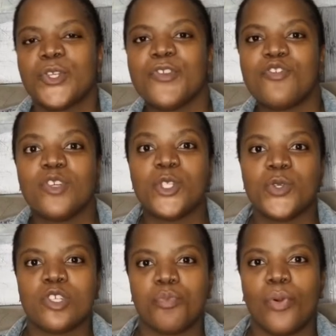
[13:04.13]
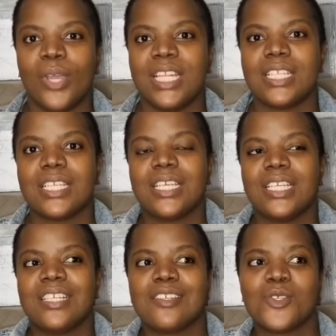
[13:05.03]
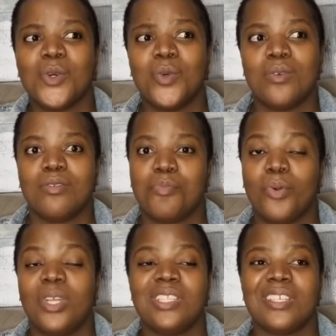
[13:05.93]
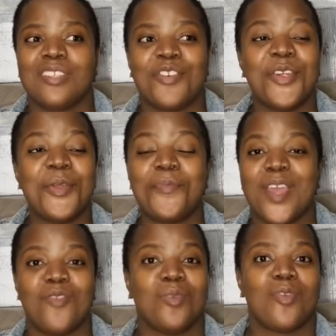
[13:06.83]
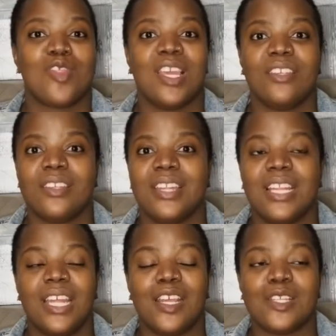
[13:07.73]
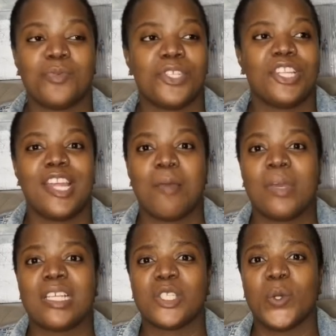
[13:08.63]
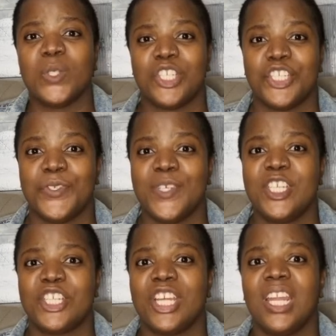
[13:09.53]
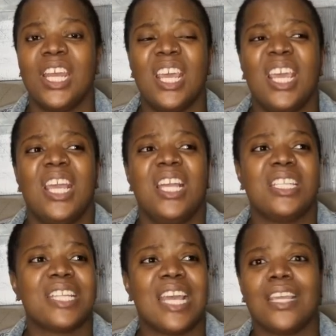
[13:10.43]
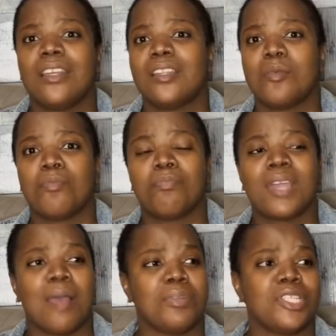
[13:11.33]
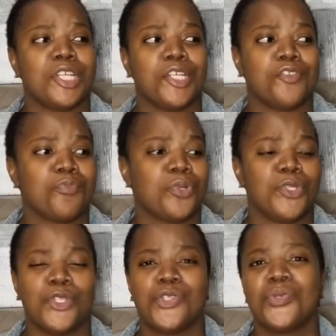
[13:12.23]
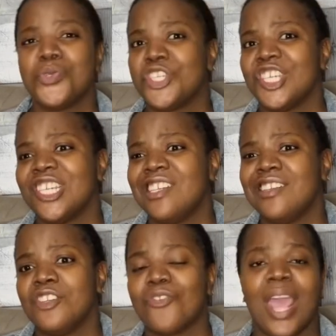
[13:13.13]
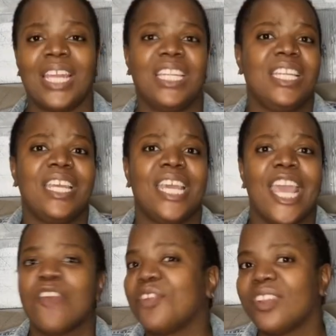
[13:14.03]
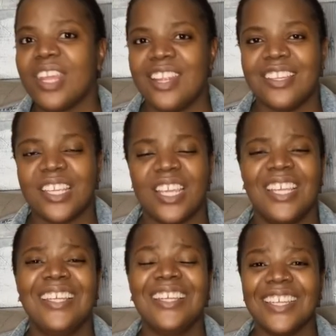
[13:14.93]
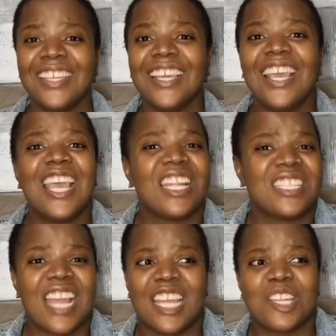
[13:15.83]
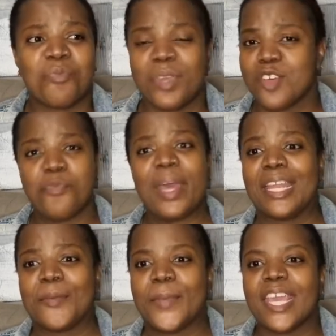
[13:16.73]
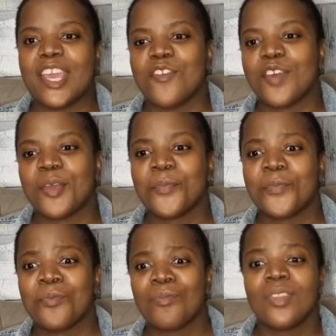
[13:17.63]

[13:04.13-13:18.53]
was also referred to as Point. So Point has a very bad reputation, I think, especially amongst the older generation. It's like the capital of prostitution, drug dealing, everything. It's like the biggest pandemic ever.